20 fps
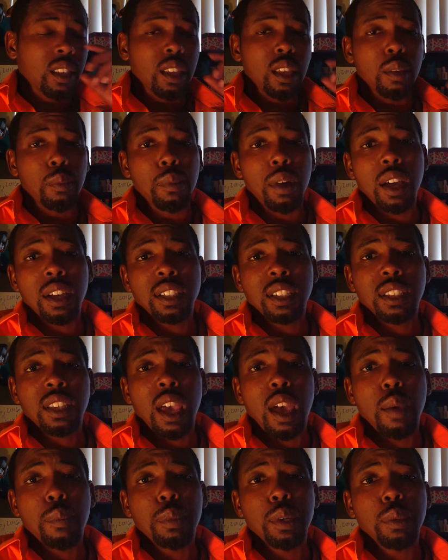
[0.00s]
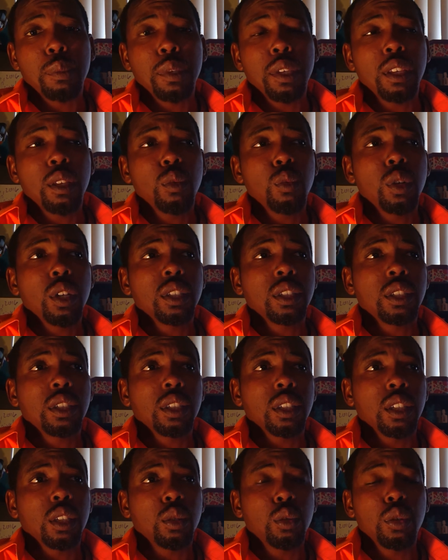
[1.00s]
And mine just happened to be what's
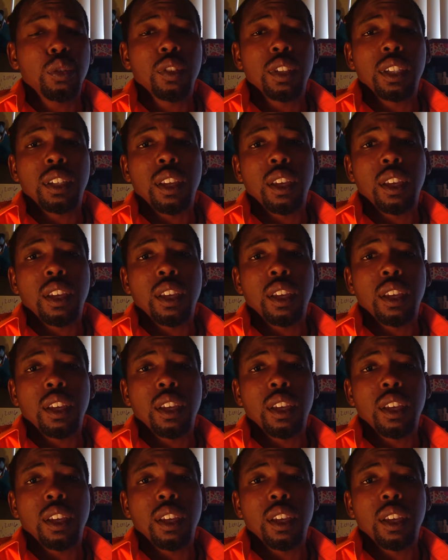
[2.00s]
equivalent